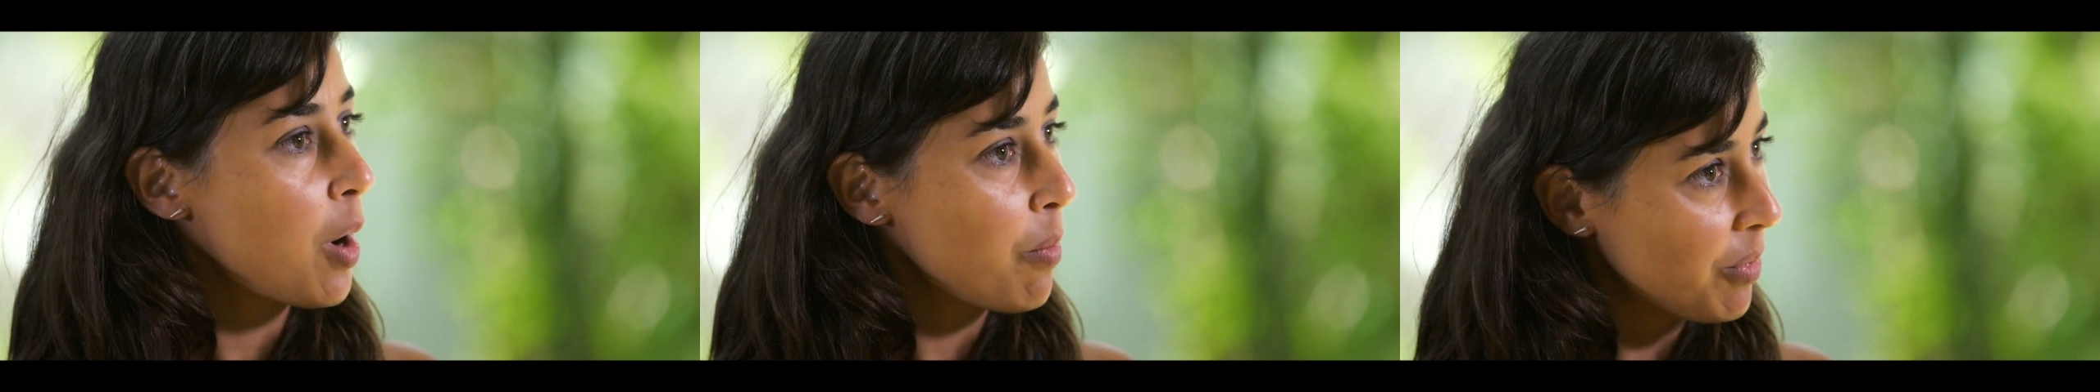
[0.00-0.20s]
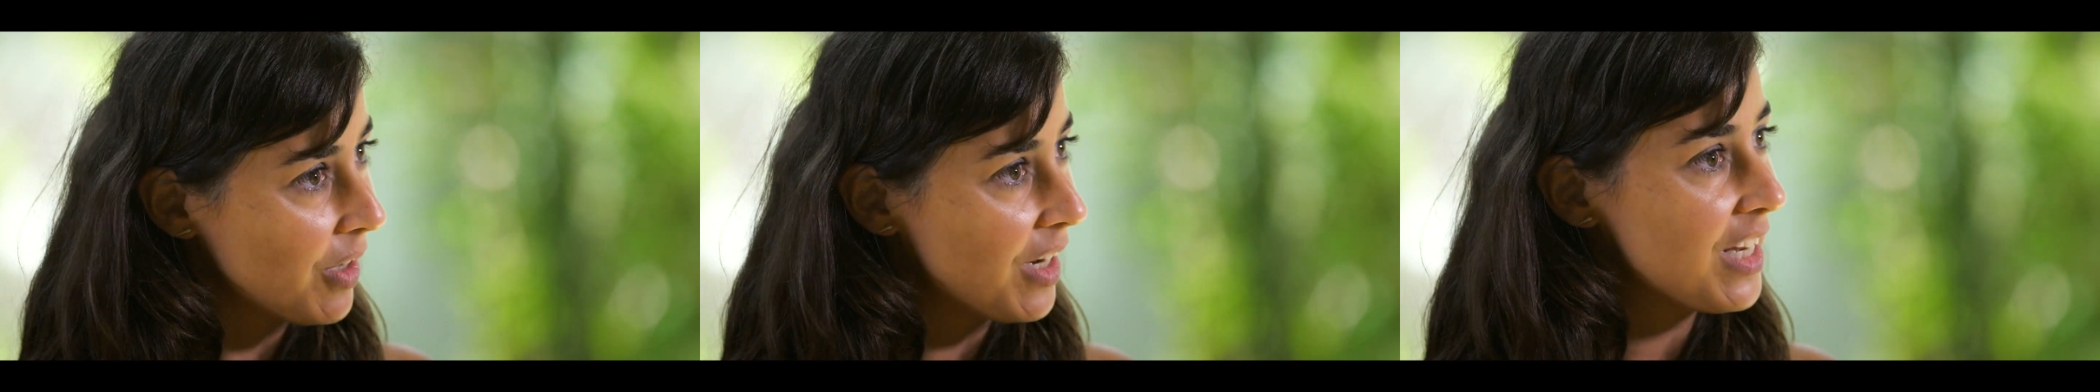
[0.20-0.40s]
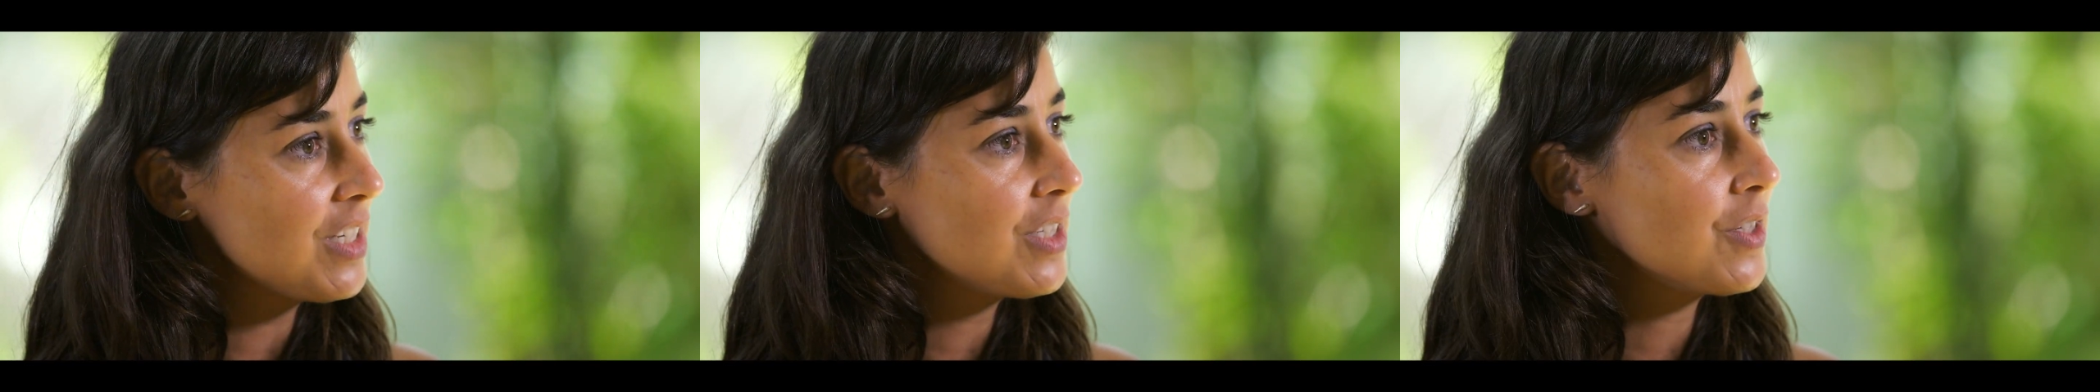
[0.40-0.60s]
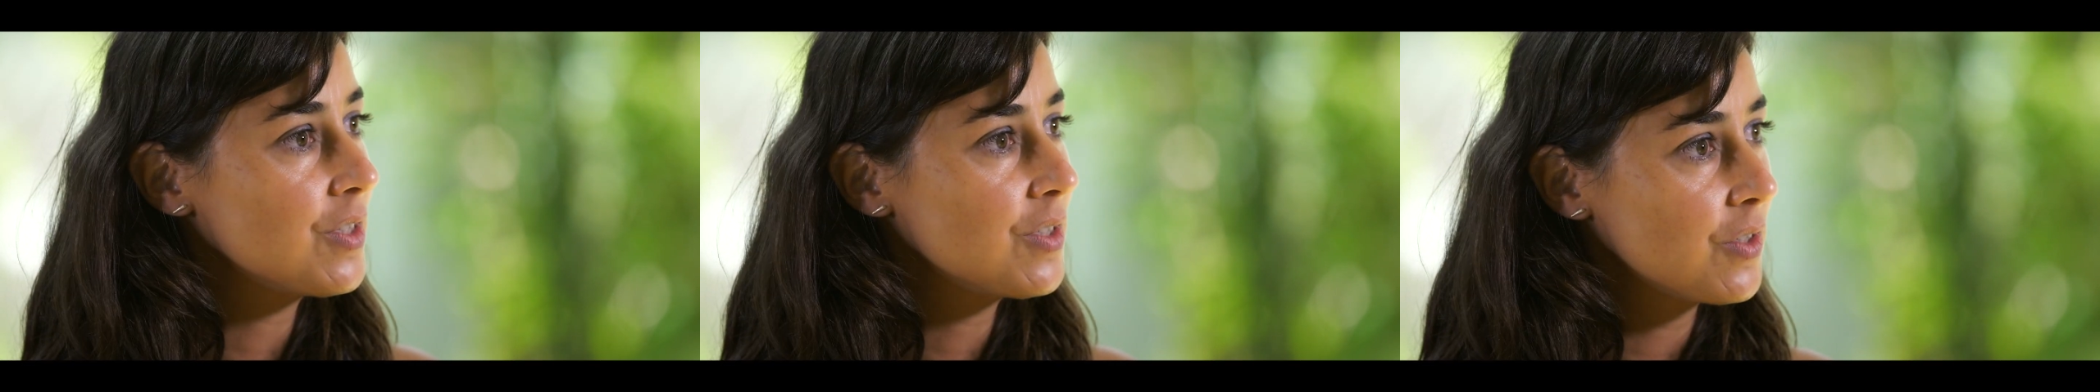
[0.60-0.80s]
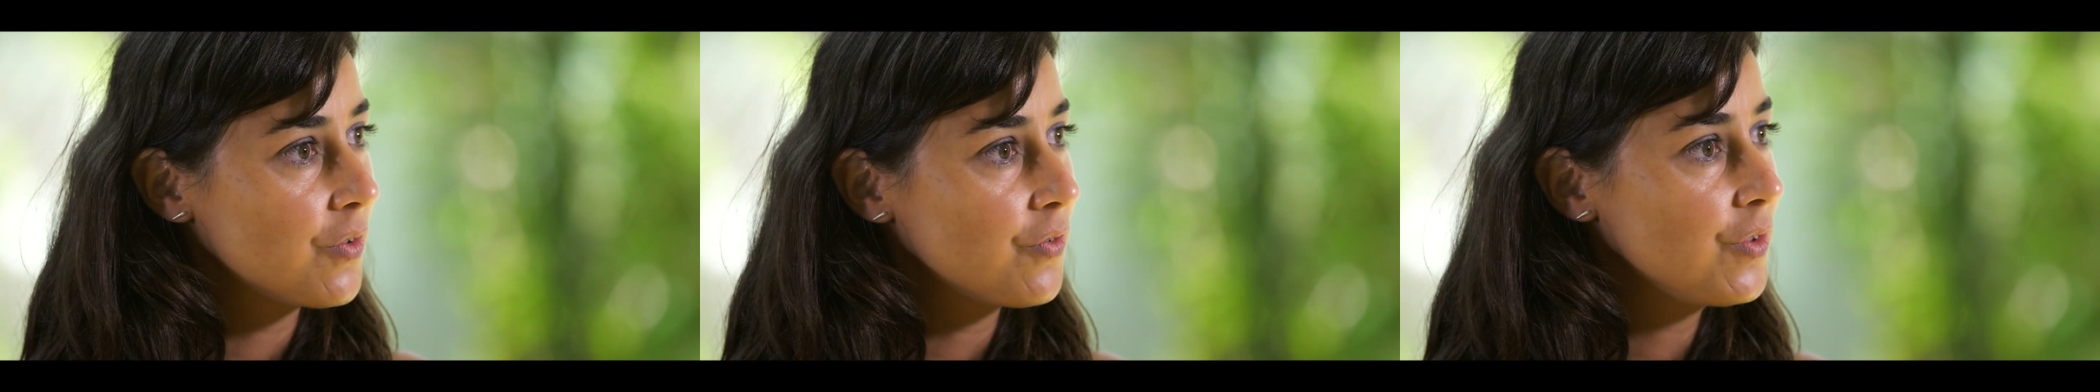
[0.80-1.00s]

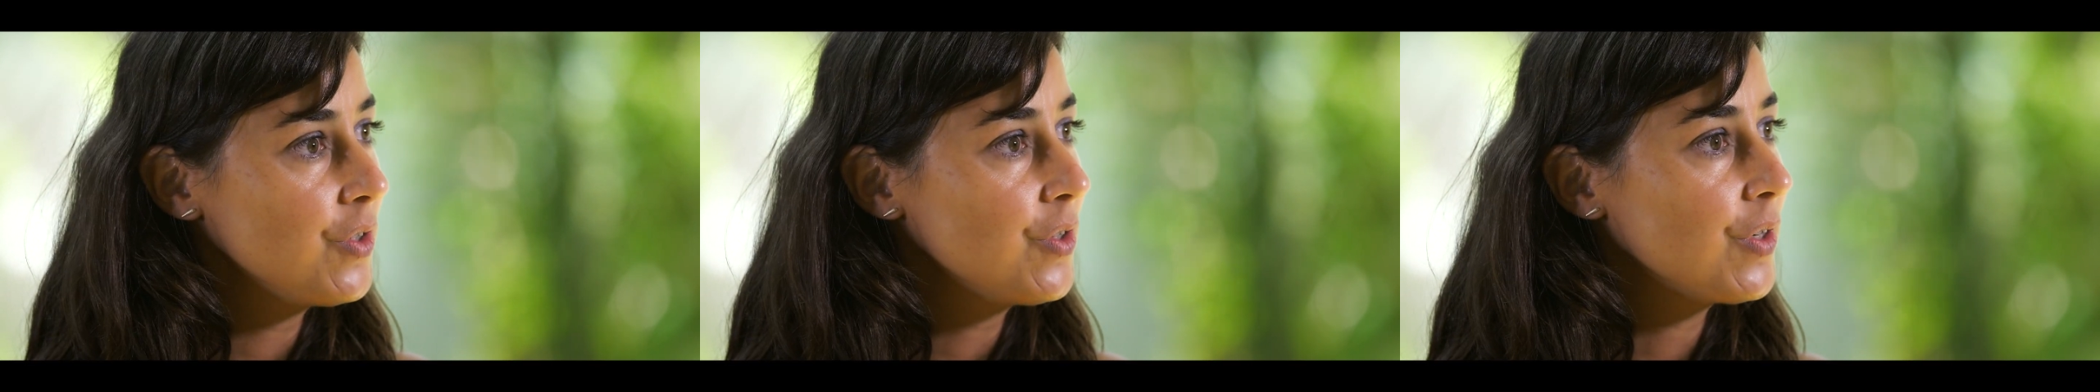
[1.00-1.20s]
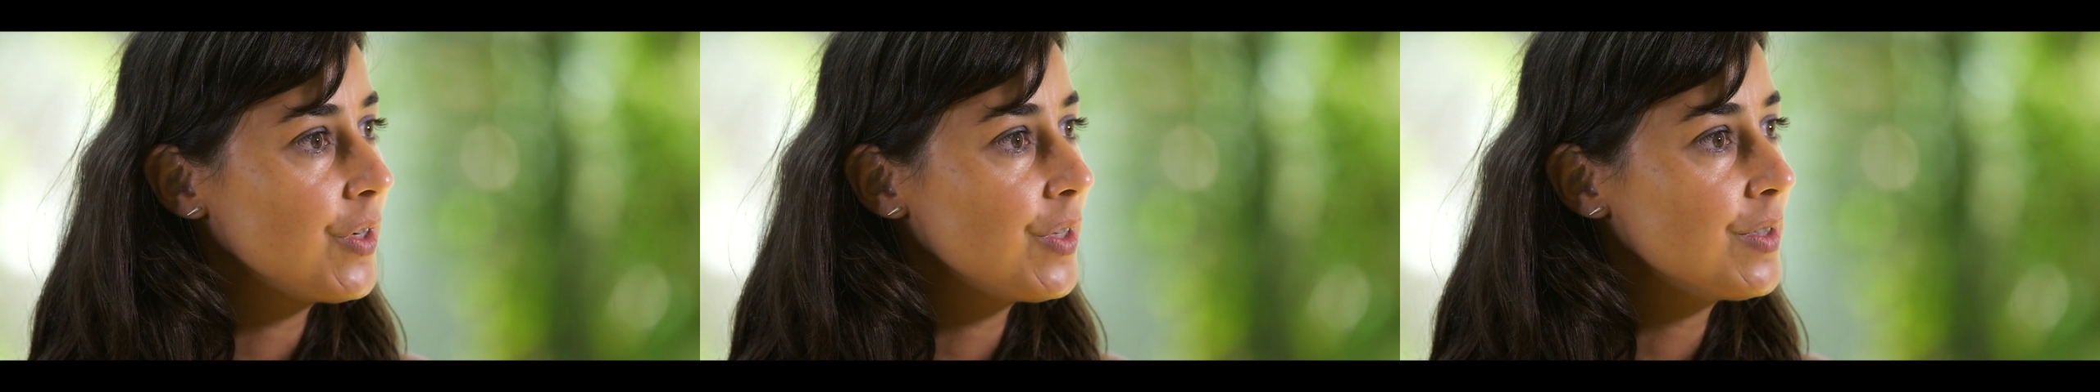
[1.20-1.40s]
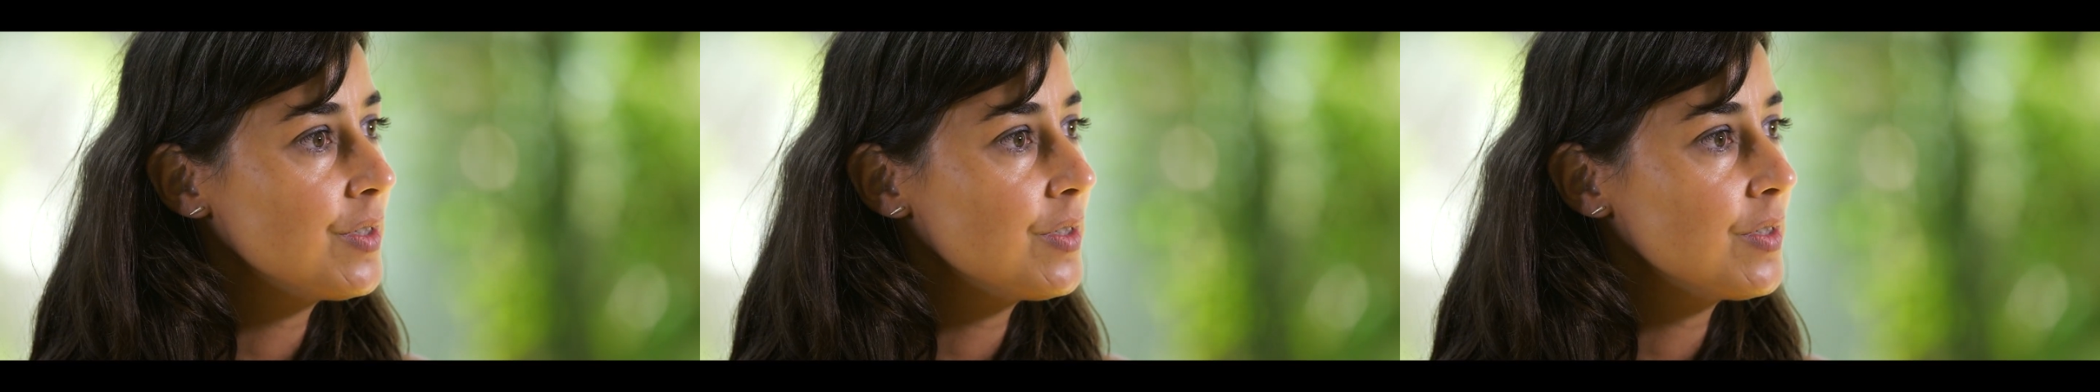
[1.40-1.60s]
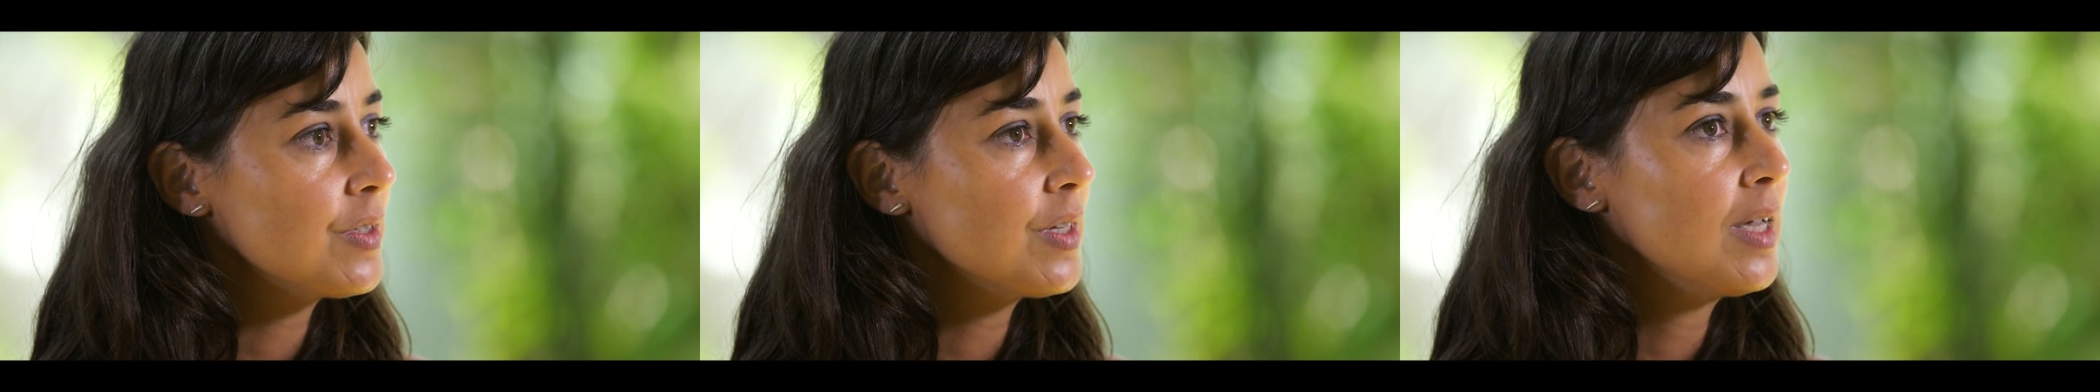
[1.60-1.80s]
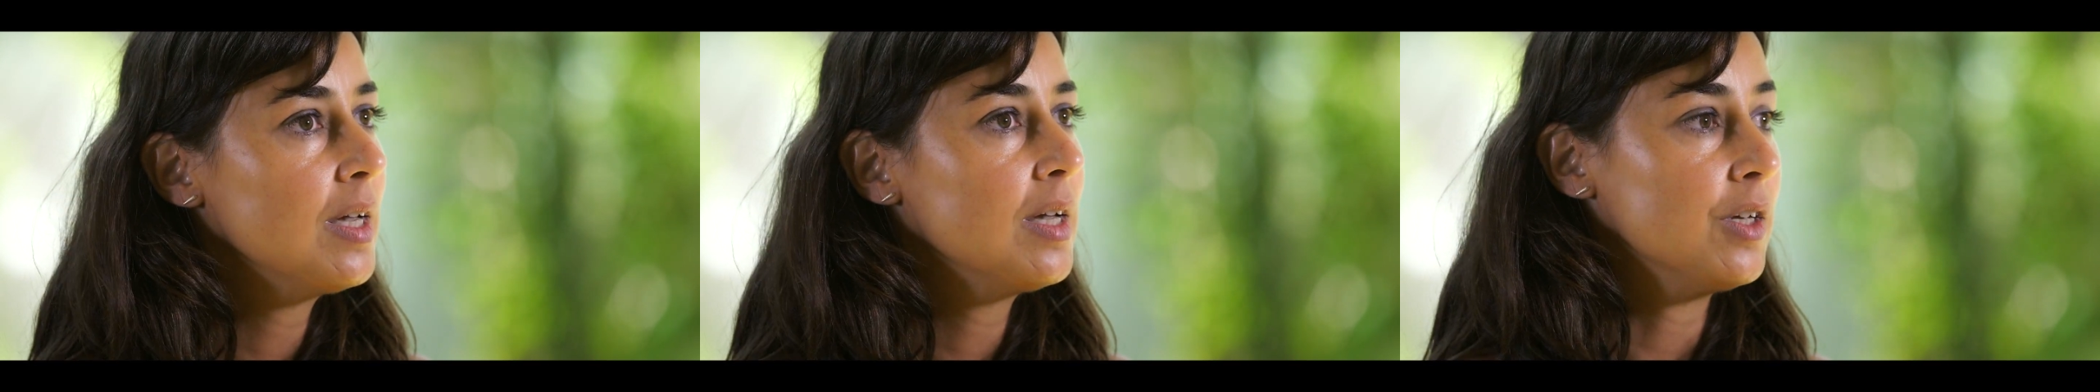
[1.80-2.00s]
populations of neurons